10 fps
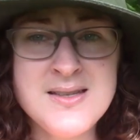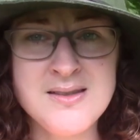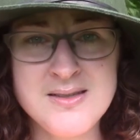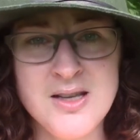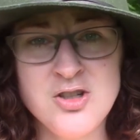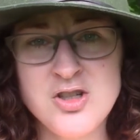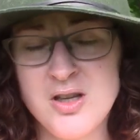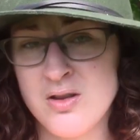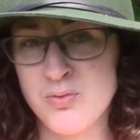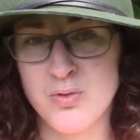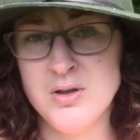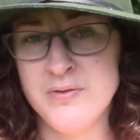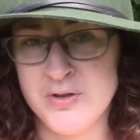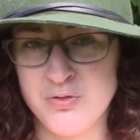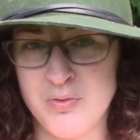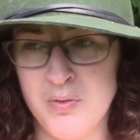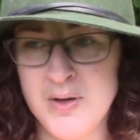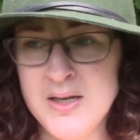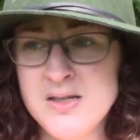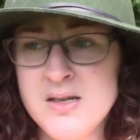is essentially the role of a
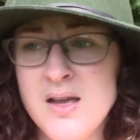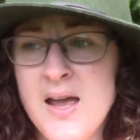druid.